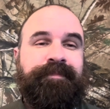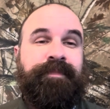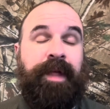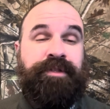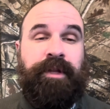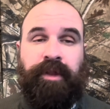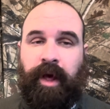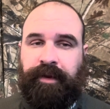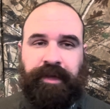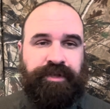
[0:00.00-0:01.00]
That's a
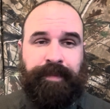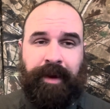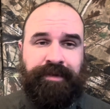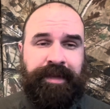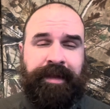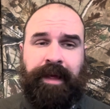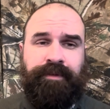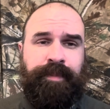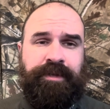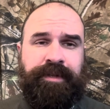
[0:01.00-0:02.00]
lot of the experience that I get,
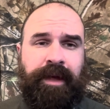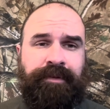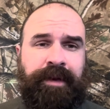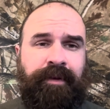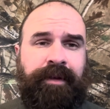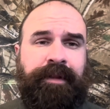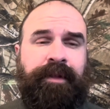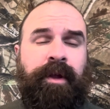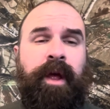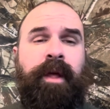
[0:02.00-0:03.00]
especially out deer hunting.
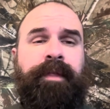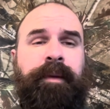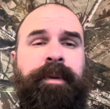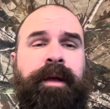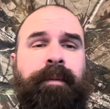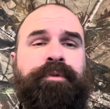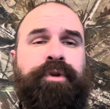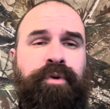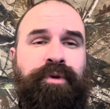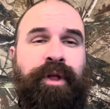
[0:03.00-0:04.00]
They become
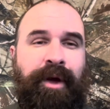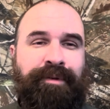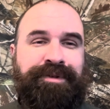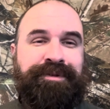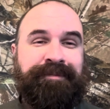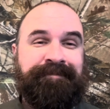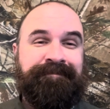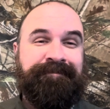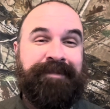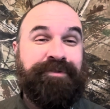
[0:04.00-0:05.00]
too close.
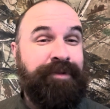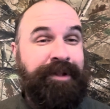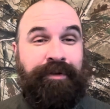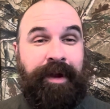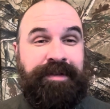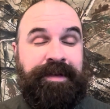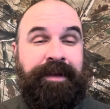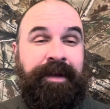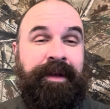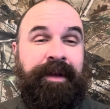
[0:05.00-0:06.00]
It's really crazy.
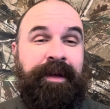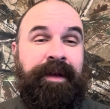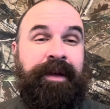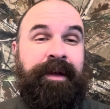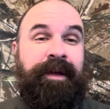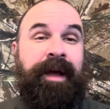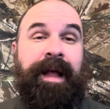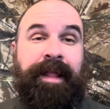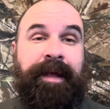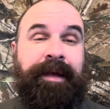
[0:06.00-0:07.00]
I
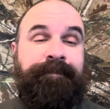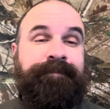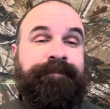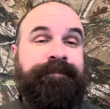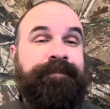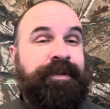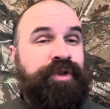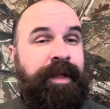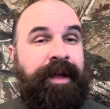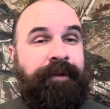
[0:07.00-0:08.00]
like it. That's
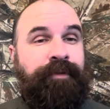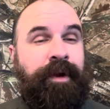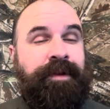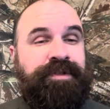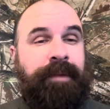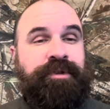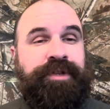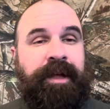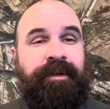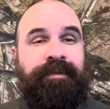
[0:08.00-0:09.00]
all I got for you. Sub the
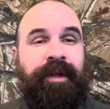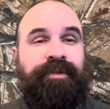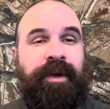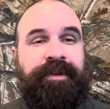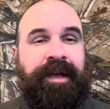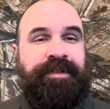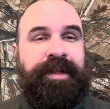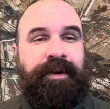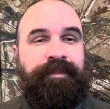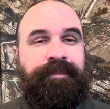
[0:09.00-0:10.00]
channel. I'll talk to you guys
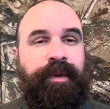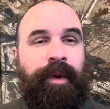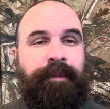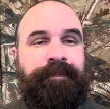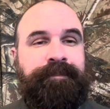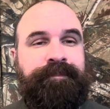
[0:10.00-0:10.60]
later. Be well.